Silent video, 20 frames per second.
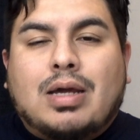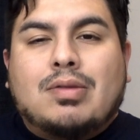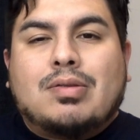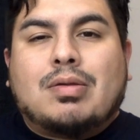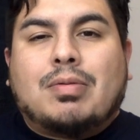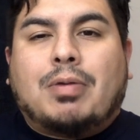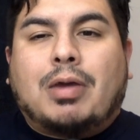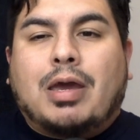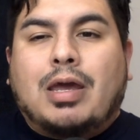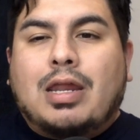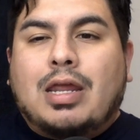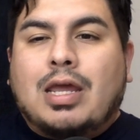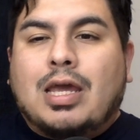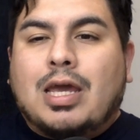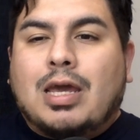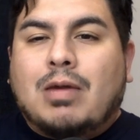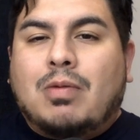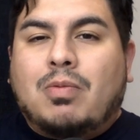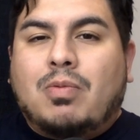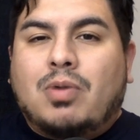ends up hitting
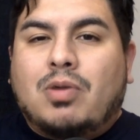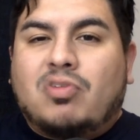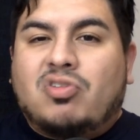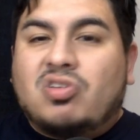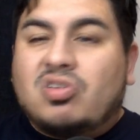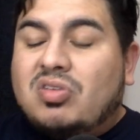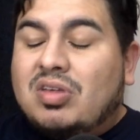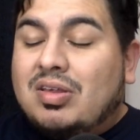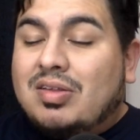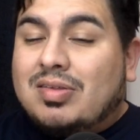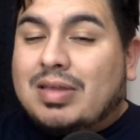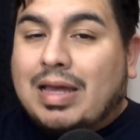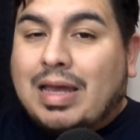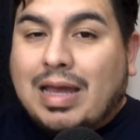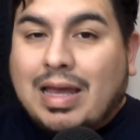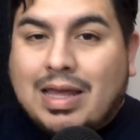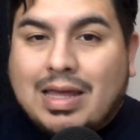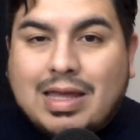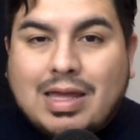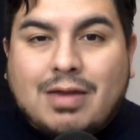him with just these
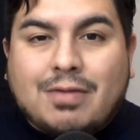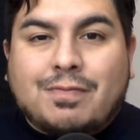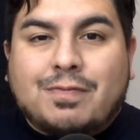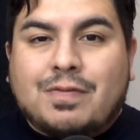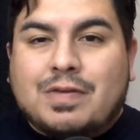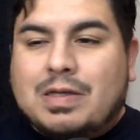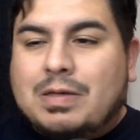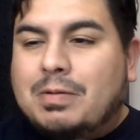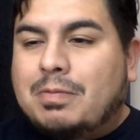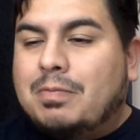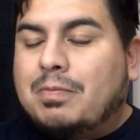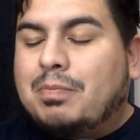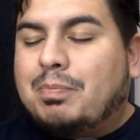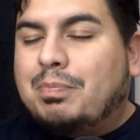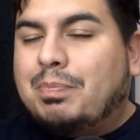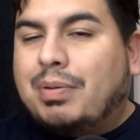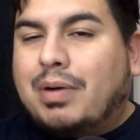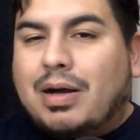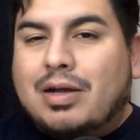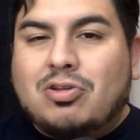heavy
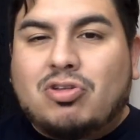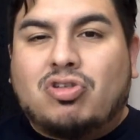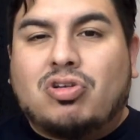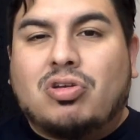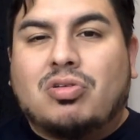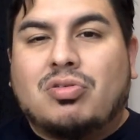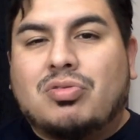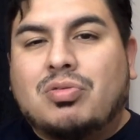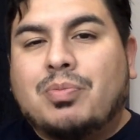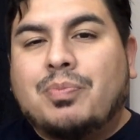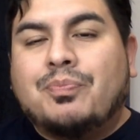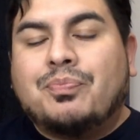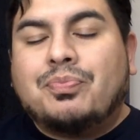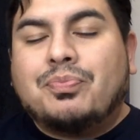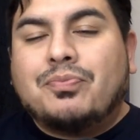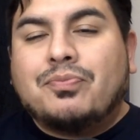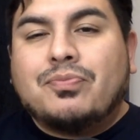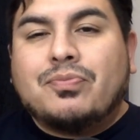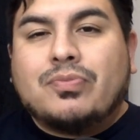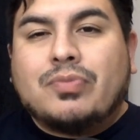punches.
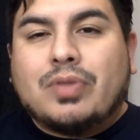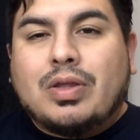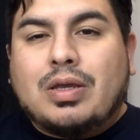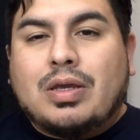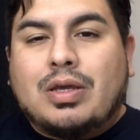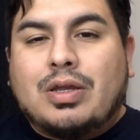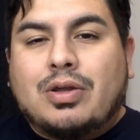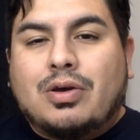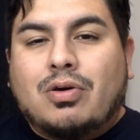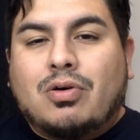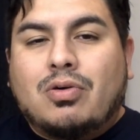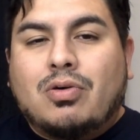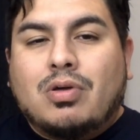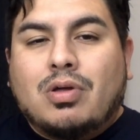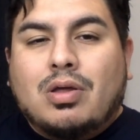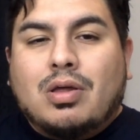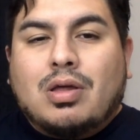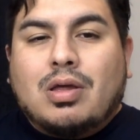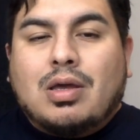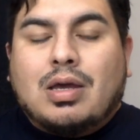You know,
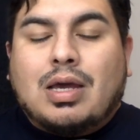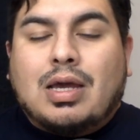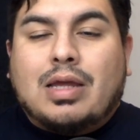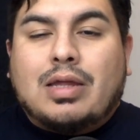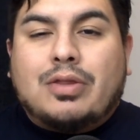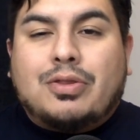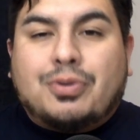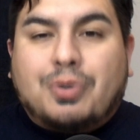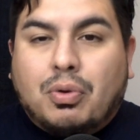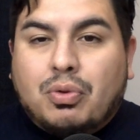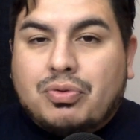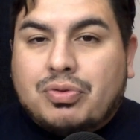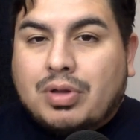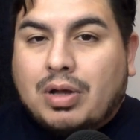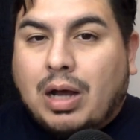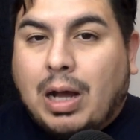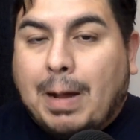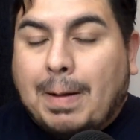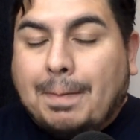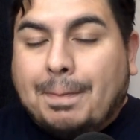and throws the
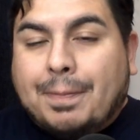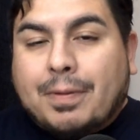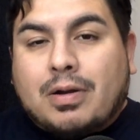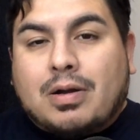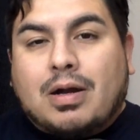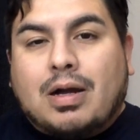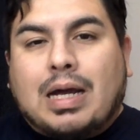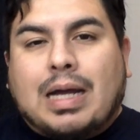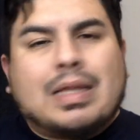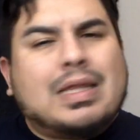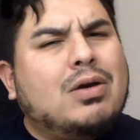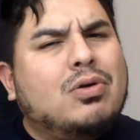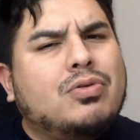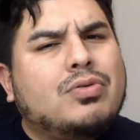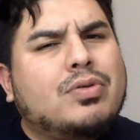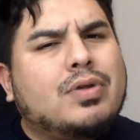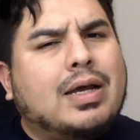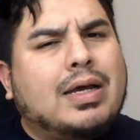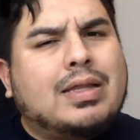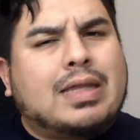uppercut. I
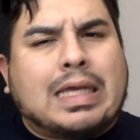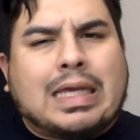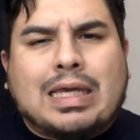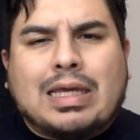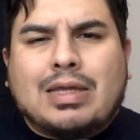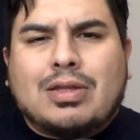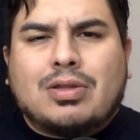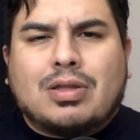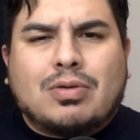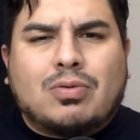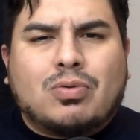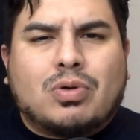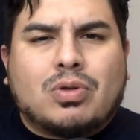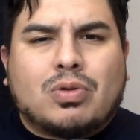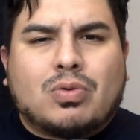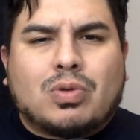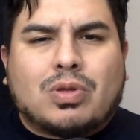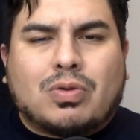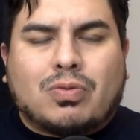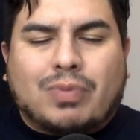think he
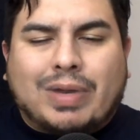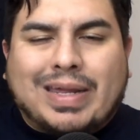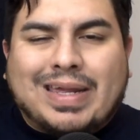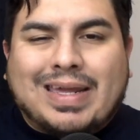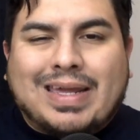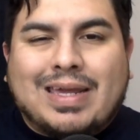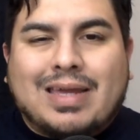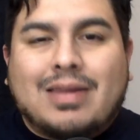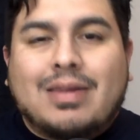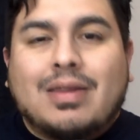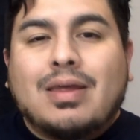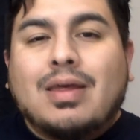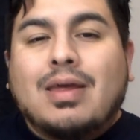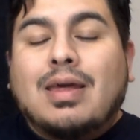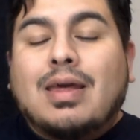with the right hand